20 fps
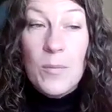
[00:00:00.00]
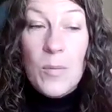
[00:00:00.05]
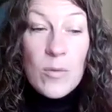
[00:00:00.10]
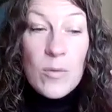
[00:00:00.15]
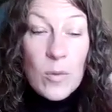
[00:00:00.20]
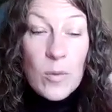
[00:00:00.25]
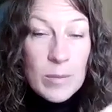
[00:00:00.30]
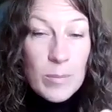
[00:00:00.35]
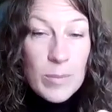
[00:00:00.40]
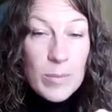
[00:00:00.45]
when
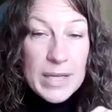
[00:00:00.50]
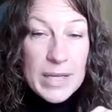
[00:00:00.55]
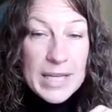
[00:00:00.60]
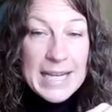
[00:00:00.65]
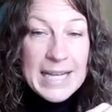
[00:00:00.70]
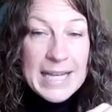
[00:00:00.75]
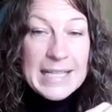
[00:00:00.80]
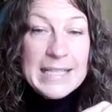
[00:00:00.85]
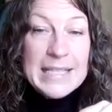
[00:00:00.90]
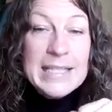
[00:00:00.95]
the week
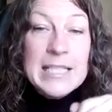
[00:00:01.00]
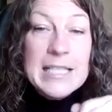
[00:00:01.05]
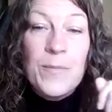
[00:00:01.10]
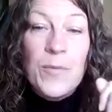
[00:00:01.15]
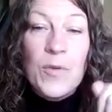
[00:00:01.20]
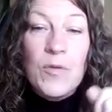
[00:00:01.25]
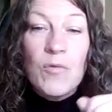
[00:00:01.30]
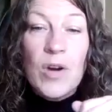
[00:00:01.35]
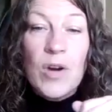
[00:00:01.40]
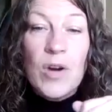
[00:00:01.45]
begins,
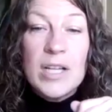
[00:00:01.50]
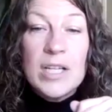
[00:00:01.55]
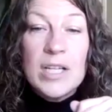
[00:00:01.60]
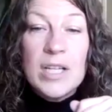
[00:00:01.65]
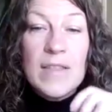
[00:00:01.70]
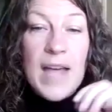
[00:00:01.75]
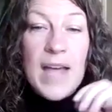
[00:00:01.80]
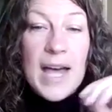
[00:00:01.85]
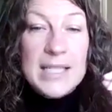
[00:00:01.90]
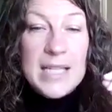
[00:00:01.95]

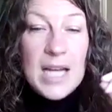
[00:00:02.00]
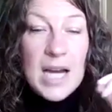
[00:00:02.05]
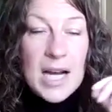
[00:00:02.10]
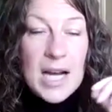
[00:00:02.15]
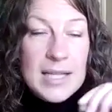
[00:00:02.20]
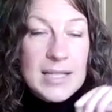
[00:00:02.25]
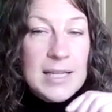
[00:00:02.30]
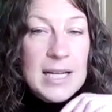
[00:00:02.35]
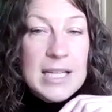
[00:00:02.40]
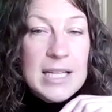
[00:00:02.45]
run that
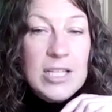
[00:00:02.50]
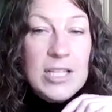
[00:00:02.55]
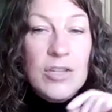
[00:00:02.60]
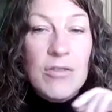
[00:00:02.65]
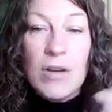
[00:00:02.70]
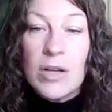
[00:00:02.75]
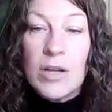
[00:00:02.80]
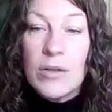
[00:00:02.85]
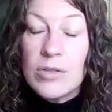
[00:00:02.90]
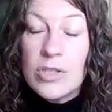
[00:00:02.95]
task list
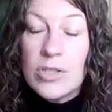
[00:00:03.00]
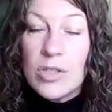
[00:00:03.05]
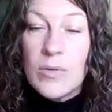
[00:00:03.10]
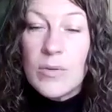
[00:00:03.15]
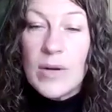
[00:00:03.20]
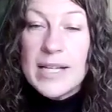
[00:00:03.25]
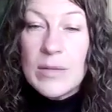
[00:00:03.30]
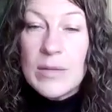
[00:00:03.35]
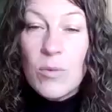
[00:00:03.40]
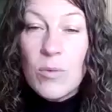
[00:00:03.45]
through.
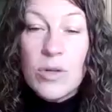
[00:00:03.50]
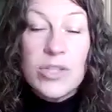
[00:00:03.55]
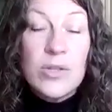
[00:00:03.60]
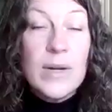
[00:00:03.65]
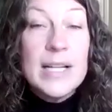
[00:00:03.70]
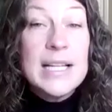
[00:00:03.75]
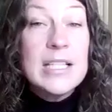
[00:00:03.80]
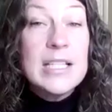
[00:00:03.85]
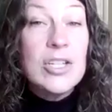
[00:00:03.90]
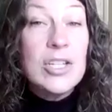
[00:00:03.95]
What do
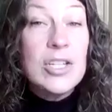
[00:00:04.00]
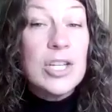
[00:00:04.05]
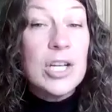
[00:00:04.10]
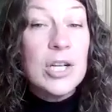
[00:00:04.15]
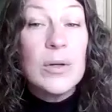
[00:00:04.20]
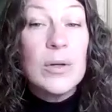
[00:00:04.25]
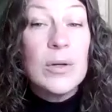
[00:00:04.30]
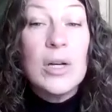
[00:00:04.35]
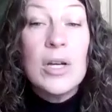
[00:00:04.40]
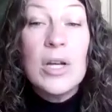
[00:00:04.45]
I need to
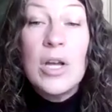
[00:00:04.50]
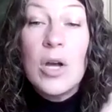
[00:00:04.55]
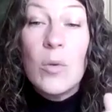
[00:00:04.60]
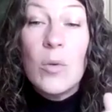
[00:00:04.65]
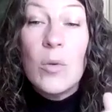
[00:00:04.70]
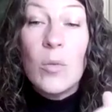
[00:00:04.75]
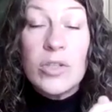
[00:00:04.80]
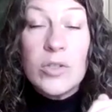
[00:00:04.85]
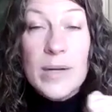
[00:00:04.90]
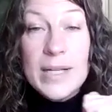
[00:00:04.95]
do?
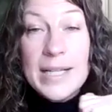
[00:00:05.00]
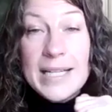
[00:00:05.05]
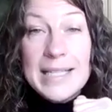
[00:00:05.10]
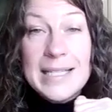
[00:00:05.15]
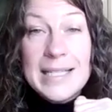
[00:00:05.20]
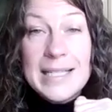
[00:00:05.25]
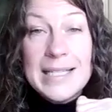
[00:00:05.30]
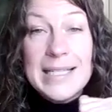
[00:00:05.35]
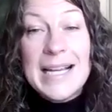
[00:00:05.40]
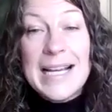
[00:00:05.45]
What do I
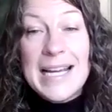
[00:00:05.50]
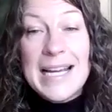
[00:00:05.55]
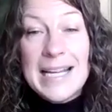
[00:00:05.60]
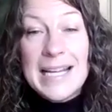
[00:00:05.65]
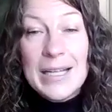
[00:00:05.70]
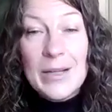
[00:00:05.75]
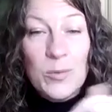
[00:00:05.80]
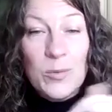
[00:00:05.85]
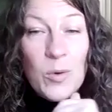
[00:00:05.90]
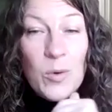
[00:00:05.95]
need to
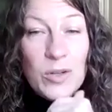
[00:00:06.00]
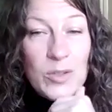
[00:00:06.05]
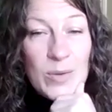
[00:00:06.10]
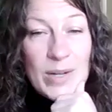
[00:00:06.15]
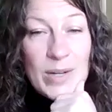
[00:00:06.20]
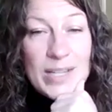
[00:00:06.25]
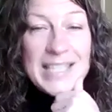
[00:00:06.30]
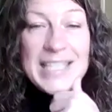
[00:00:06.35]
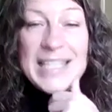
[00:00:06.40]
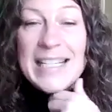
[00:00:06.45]
delay? What
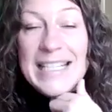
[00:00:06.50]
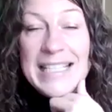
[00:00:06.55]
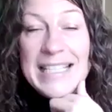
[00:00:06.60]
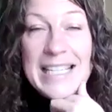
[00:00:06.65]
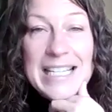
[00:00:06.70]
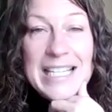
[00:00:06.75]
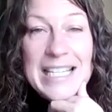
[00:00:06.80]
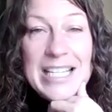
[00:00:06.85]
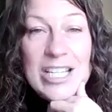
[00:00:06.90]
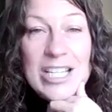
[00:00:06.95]
do I
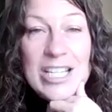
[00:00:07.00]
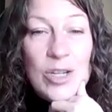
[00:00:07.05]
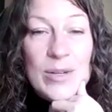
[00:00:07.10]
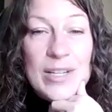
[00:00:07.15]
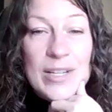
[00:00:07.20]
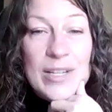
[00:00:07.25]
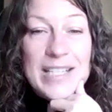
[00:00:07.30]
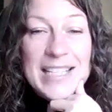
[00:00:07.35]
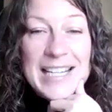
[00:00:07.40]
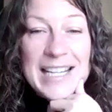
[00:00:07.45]
need
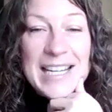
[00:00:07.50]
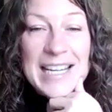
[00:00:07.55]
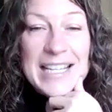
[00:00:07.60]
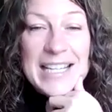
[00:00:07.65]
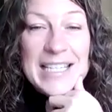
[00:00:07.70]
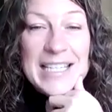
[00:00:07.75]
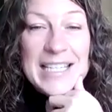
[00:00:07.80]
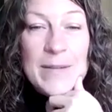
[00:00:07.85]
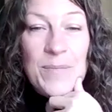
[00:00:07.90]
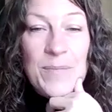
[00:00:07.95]
to
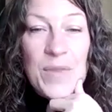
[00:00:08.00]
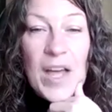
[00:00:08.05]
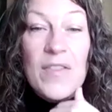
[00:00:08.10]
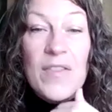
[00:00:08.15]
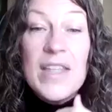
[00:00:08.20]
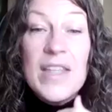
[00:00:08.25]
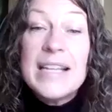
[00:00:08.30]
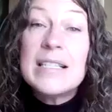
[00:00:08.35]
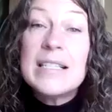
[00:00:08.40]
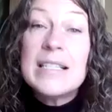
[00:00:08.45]
delete?
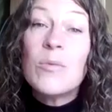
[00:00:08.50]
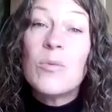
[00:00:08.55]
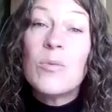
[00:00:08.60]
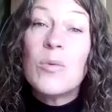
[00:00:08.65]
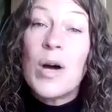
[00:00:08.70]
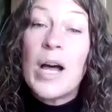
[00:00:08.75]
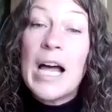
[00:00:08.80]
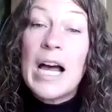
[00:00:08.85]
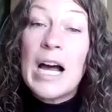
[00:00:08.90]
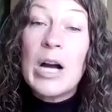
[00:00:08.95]
And this
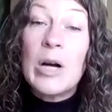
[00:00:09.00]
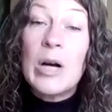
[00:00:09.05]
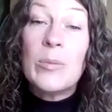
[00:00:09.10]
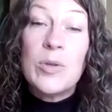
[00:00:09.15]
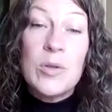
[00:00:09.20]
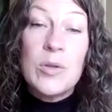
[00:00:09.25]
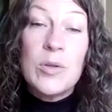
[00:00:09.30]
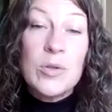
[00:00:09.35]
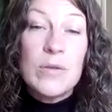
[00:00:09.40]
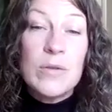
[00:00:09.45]
will
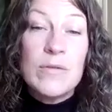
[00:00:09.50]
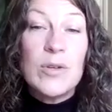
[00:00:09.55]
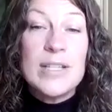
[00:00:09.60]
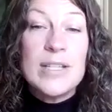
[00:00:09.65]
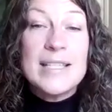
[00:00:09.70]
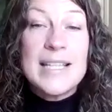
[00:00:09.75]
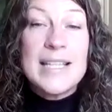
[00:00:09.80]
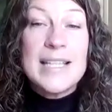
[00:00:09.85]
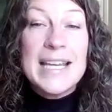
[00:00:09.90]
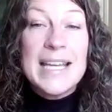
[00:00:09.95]
help you to
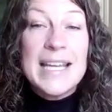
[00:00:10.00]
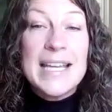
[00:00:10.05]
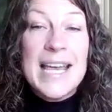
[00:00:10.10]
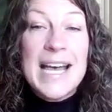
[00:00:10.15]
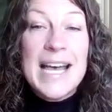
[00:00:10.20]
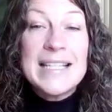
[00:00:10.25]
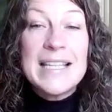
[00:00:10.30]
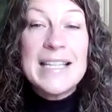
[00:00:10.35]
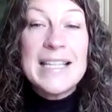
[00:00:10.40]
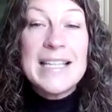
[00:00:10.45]
avoid saying
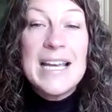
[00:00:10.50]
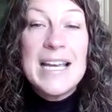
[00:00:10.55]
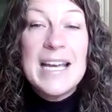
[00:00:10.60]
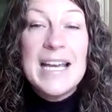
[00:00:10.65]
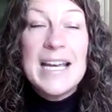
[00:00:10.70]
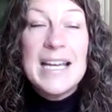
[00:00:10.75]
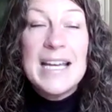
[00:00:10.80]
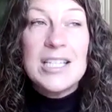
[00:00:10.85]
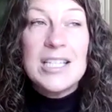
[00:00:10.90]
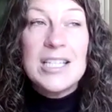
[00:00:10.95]
yes
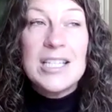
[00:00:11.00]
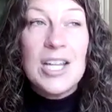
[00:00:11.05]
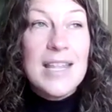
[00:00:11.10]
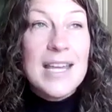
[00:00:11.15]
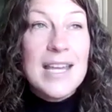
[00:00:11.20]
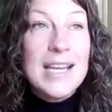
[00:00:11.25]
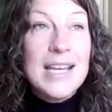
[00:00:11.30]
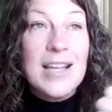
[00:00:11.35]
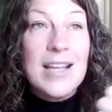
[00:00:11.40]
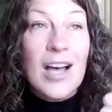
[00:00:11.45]
to
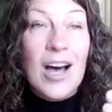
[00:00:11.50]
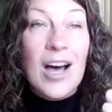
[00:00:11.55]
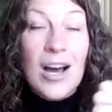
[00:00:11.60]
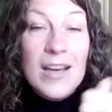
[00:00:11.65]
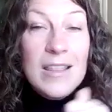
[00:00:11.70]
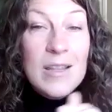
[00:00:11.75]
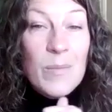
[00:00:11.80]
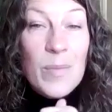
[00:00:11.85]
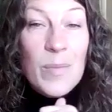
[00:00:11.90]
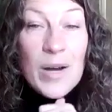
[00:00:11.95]
things
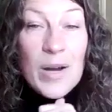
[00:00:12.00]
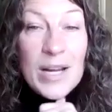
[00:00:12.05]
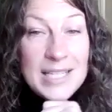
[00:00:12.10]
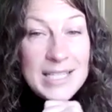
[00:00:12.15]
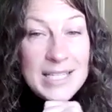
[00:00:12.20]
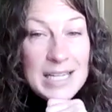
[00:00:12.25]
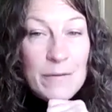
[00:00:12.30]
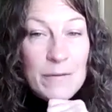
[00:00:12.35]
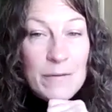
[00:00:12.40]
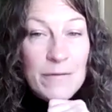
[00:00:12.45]
either by
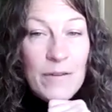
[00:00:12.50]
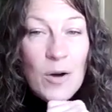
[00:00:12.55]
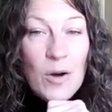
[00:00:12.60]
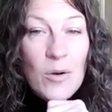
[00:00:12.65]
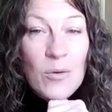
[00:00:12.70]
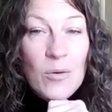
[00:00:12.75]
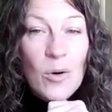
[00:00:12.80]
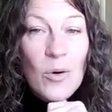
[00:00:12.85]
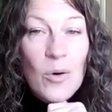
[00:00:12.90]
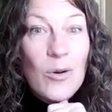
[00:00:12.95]

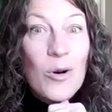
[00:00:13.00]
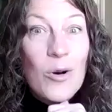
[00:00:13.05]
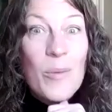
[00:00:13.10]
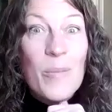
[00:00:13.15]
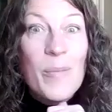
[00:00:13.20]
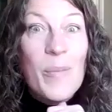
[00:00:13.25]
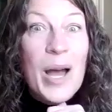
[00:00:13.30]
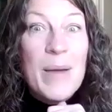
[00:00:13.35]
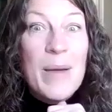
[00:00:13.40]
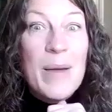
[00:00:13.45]
default or
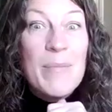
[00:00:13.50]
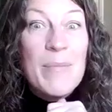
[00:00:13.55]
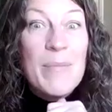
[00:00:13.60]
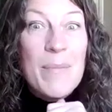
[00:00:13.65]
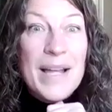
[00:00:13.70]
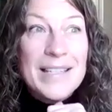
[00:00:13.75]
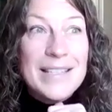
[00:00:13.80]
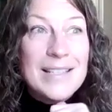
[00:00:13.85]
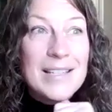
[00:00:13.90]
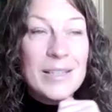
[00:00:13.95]
by
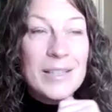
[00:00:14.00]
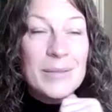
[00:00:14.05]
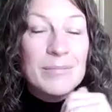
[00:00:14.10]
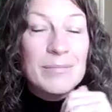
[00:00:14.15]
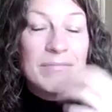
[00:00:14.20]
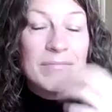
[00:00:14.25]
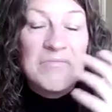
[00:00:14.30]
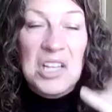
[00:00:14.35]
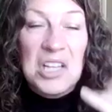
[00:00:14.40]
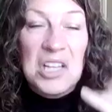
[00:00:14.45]

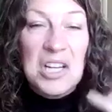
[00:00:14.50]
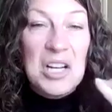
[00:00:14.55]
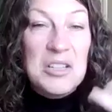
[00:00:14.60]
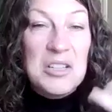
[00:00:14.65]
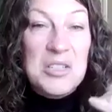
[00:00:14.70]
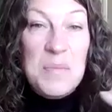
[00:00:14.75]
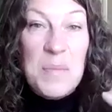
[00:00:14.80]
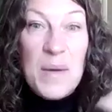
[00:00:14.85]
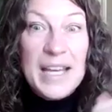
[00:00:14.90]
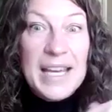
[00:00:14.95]
momentum. So,
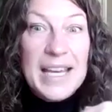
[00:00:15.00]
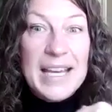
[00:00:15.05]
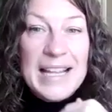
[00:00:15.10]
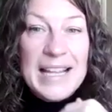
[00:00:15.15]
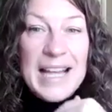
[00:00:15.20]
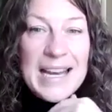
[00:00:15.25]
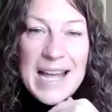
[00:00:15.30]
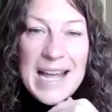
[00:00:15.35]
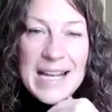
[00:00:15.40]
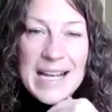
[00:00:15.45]
just picking
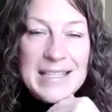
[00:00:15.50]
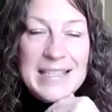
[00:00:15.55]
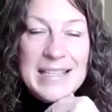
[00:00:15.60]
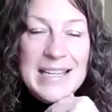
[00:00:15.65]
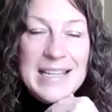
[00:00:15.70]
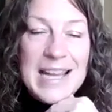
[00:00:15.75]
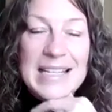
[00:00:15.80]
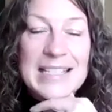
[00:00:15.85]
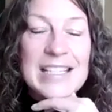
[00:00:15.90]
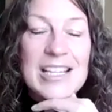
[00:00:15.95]
that
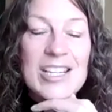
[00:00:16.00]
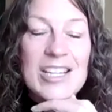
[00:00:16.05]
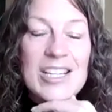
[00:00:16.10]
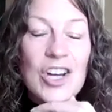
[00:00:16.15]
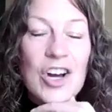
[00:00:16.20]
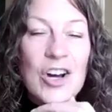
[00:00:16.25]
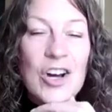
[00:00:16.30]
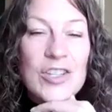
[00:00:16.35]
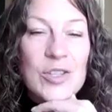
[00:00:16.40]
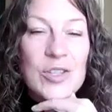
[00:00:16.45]
next
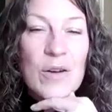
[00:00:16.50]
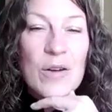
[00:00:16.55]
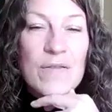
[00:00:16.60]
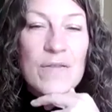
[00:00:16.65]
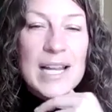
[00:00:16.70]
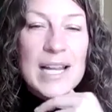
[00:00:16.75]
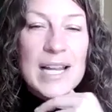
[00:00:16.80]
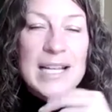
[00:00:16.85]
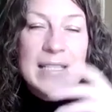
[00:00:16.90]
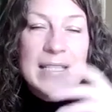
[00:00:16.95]
task off
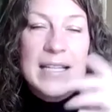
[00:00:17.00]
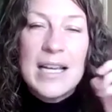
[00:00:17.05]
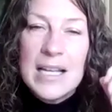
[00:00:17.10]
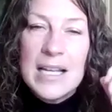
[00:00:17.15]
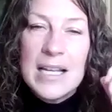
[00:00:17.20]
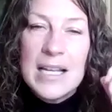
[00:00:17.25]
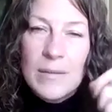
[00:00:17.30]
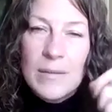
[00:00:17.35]
the list,